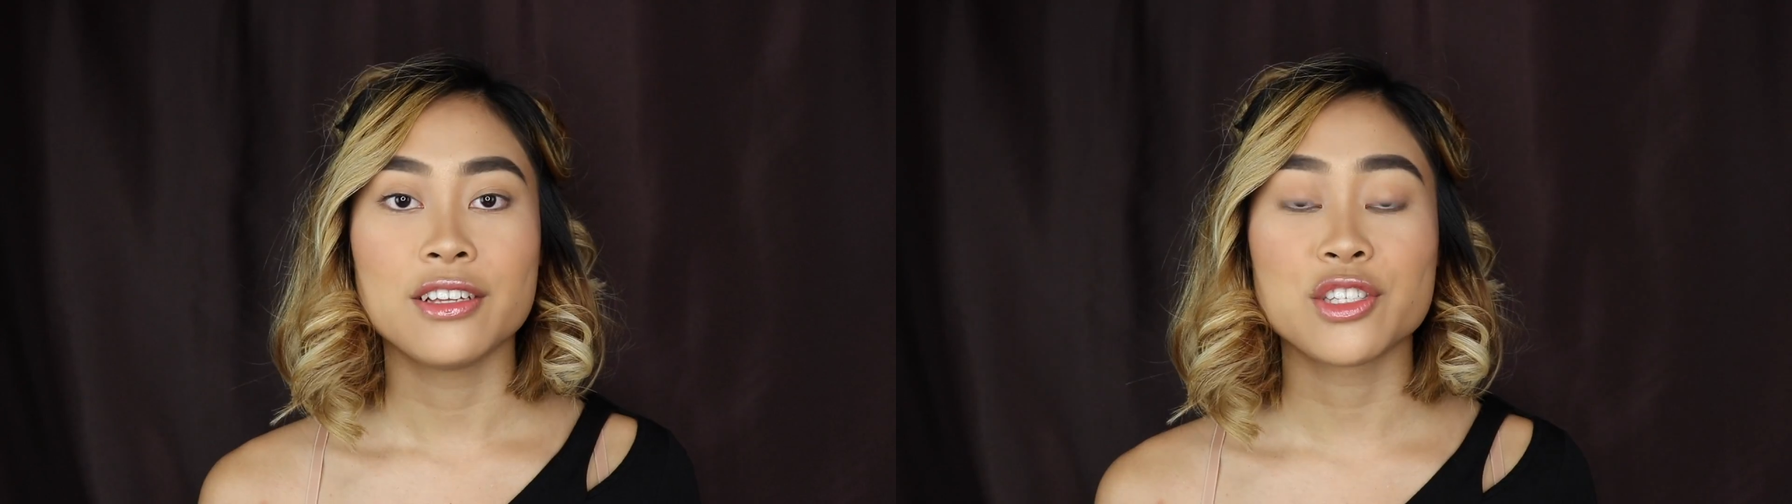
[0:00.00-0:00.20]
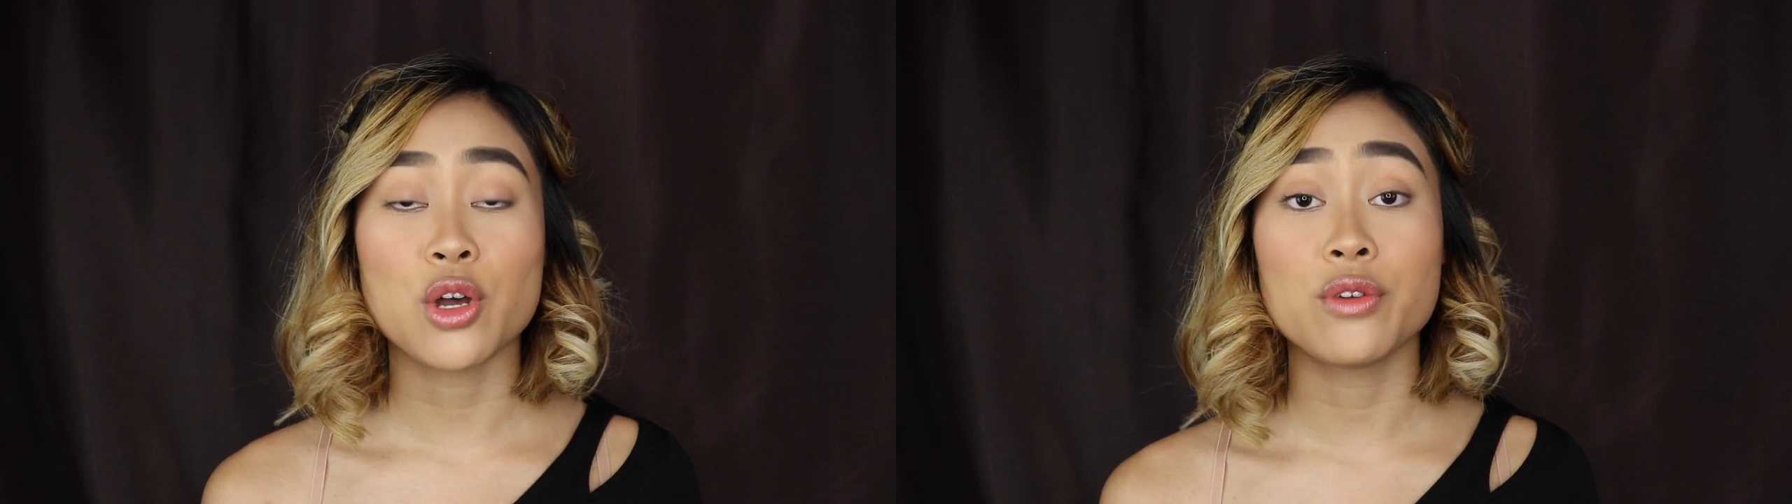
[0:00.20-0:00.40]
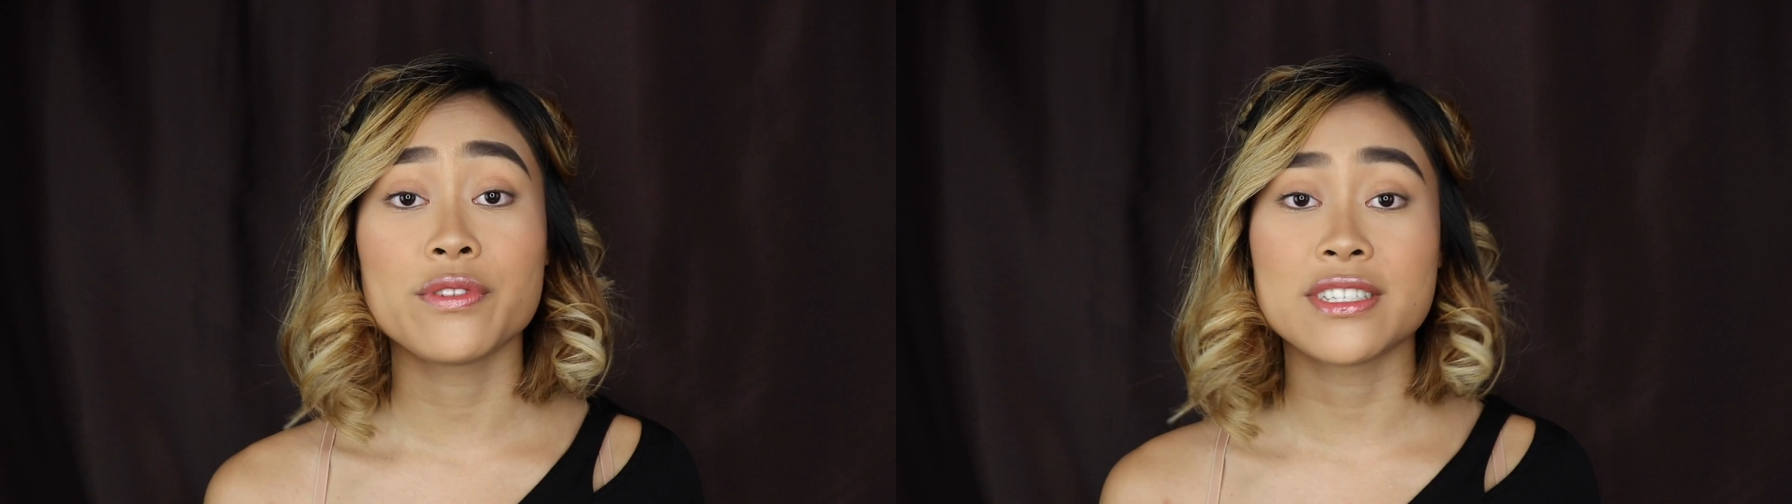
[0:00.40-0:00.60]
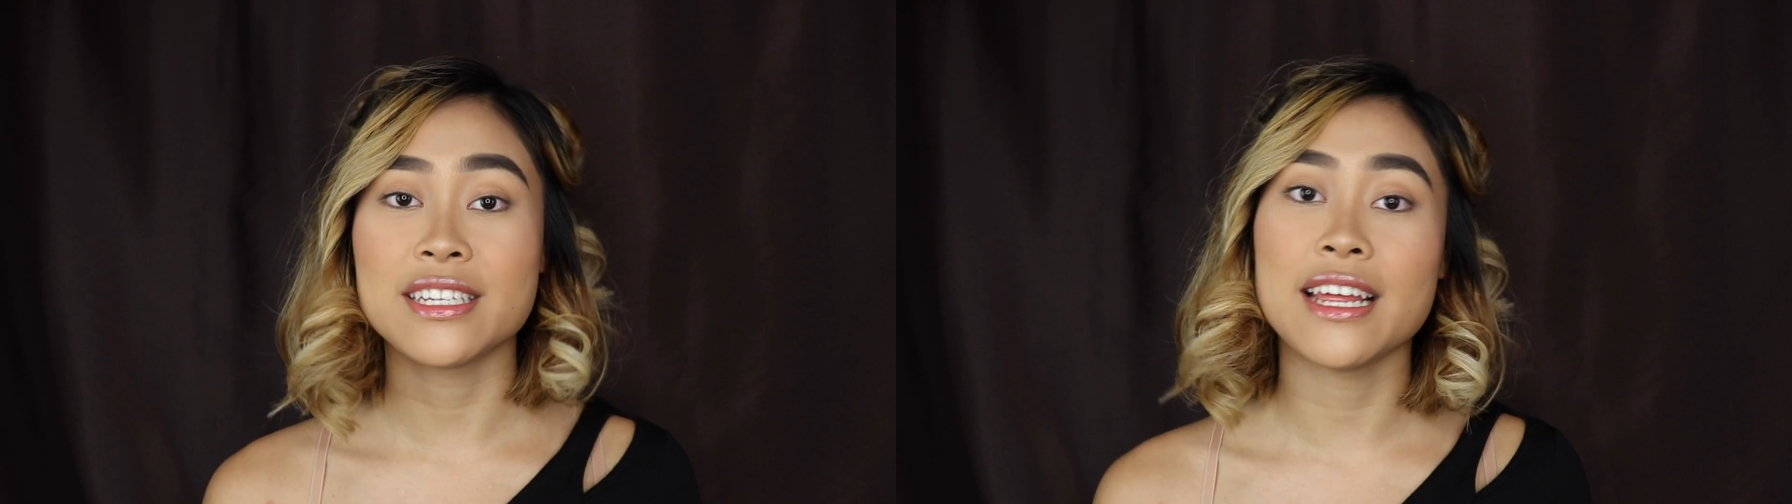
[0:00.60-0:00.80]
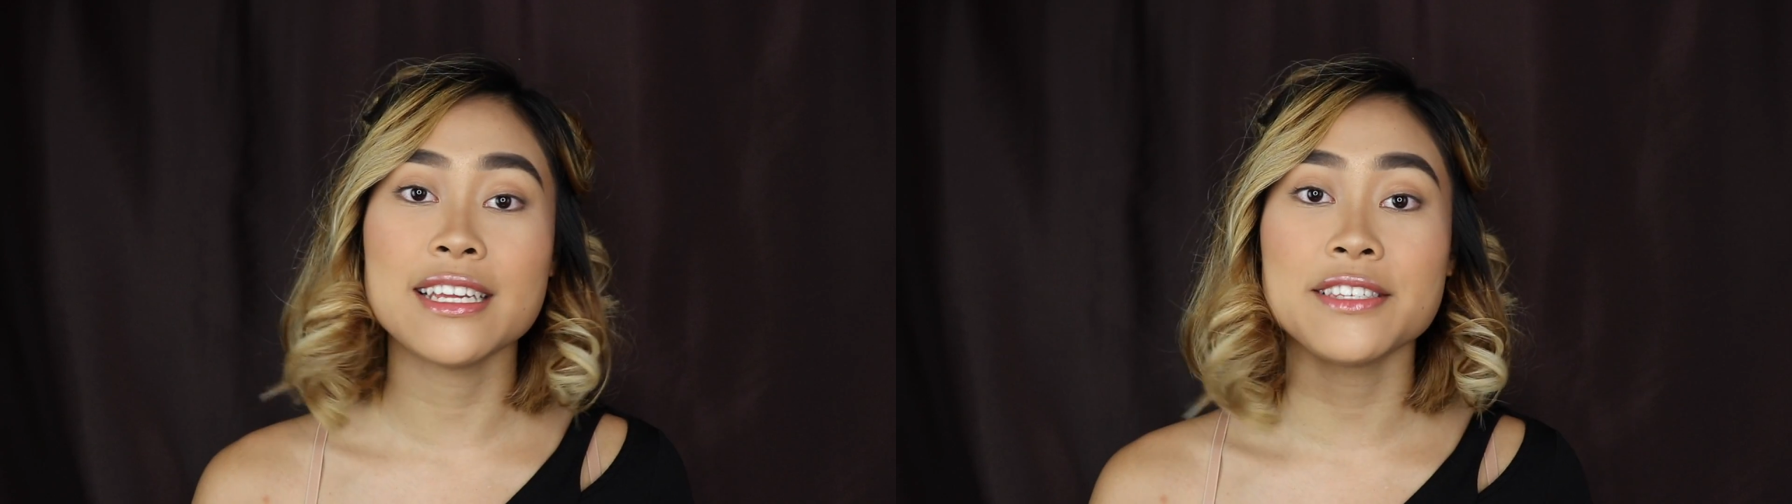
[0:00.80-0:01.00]
So for
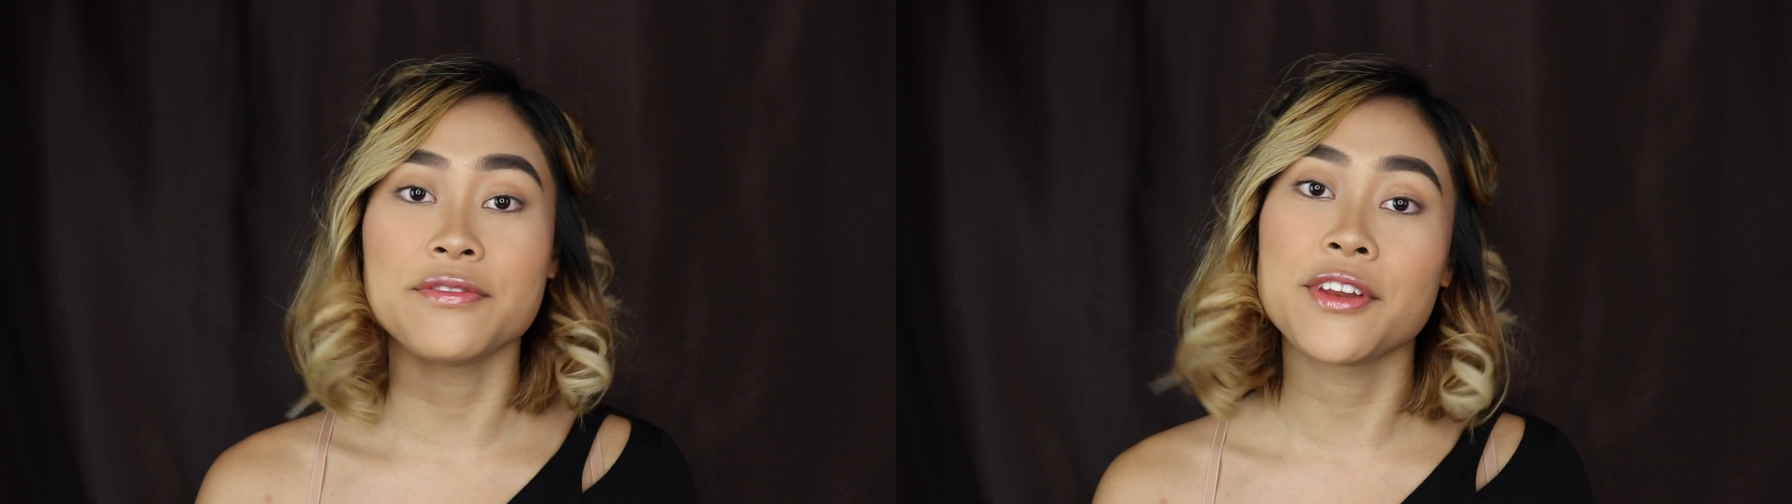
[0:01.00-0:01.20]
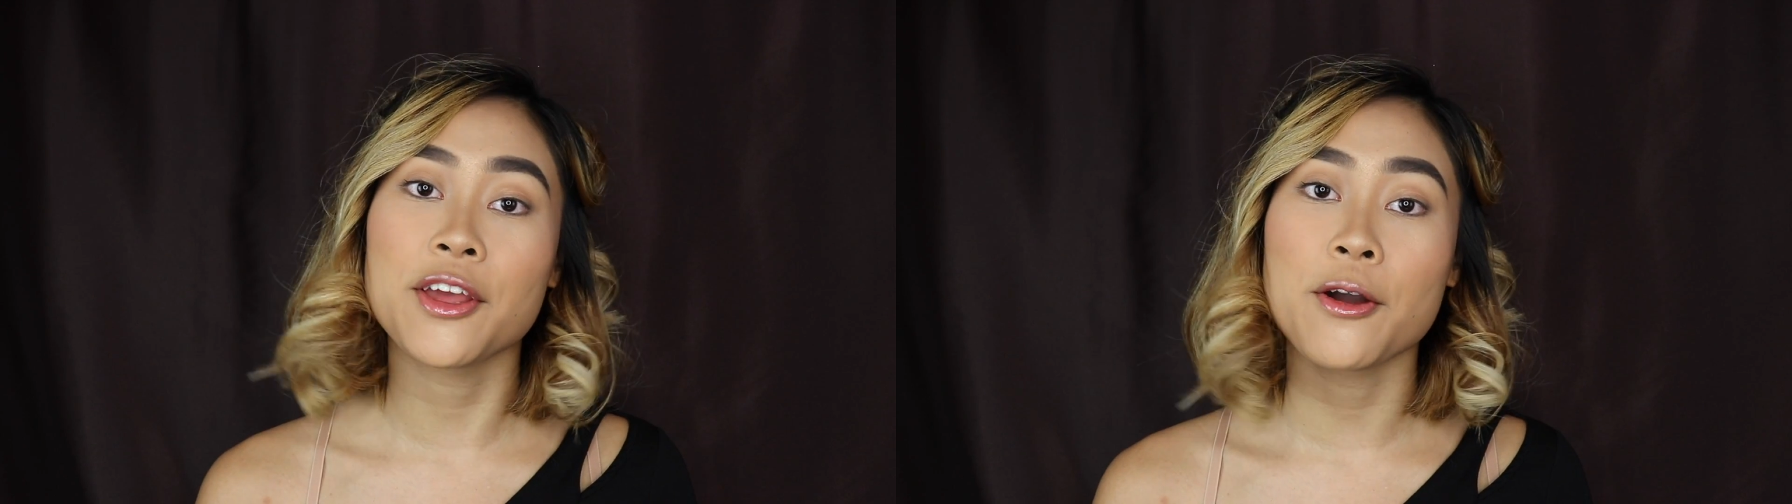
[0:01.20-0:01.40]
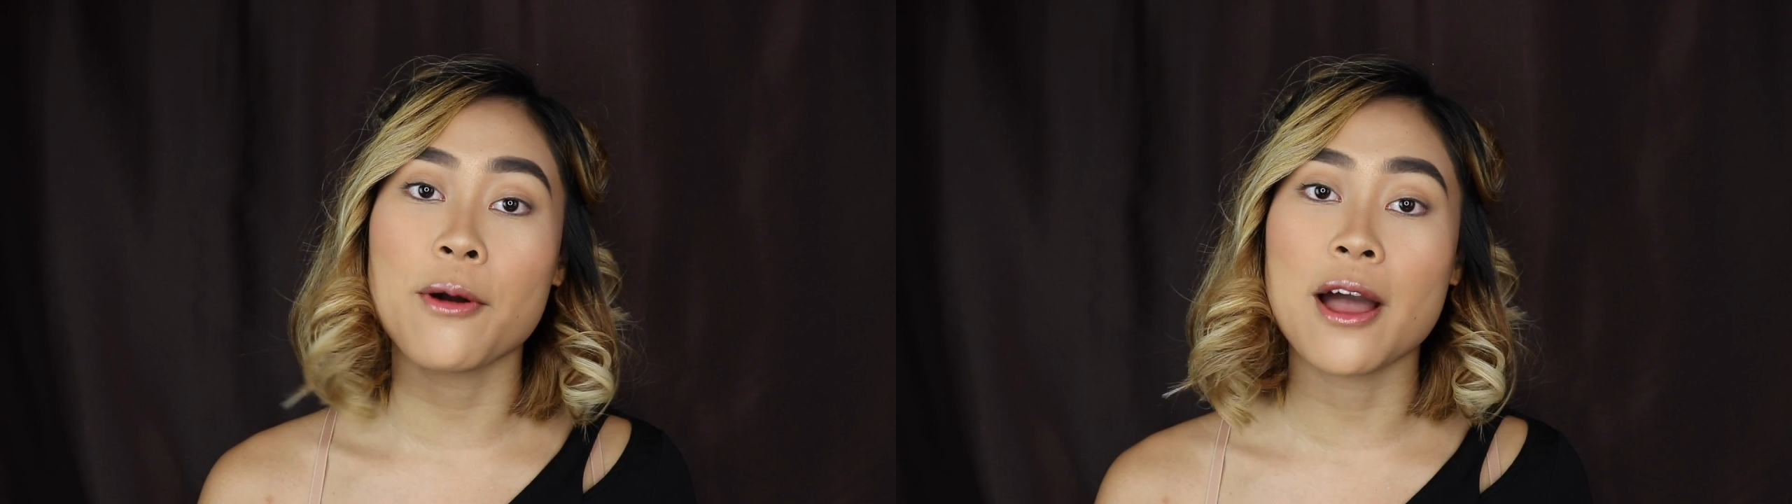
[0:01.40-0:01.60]
today's video,